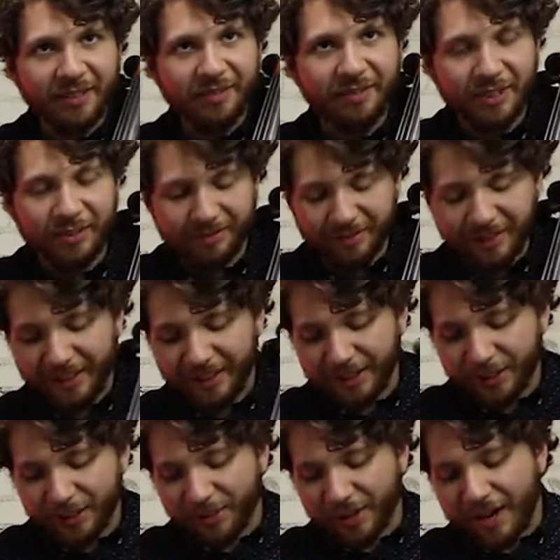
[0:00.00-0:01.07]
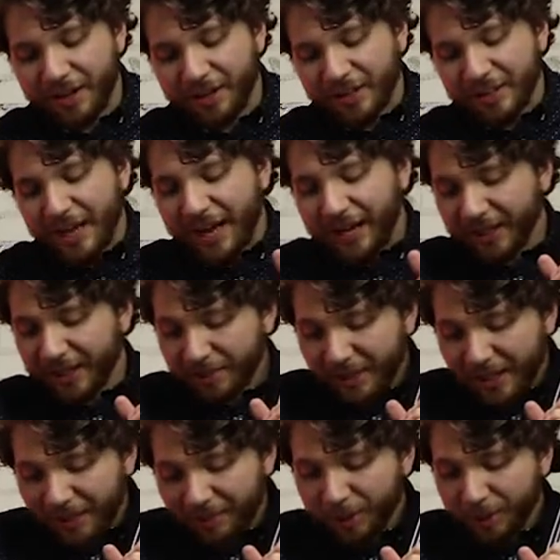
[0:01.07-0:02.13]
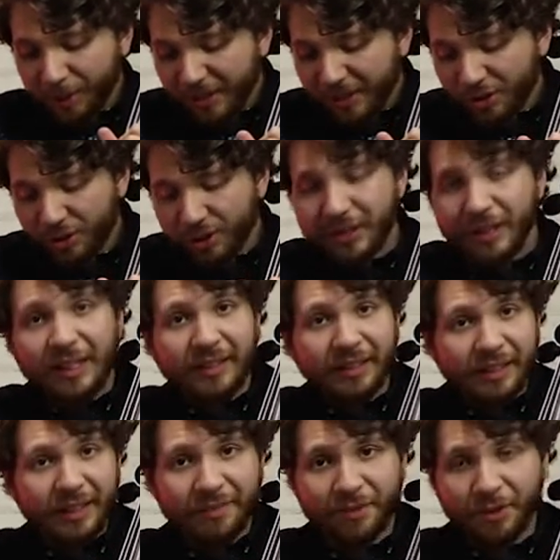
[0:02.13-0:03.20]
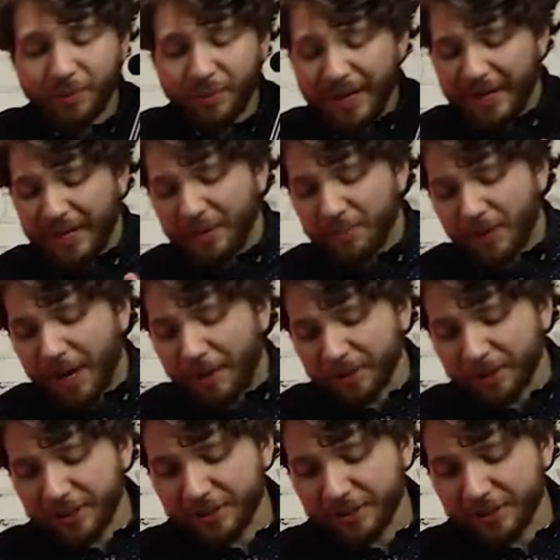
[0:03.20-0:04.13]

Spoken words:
of flailing around and not going to be able to position the left and right hand properly.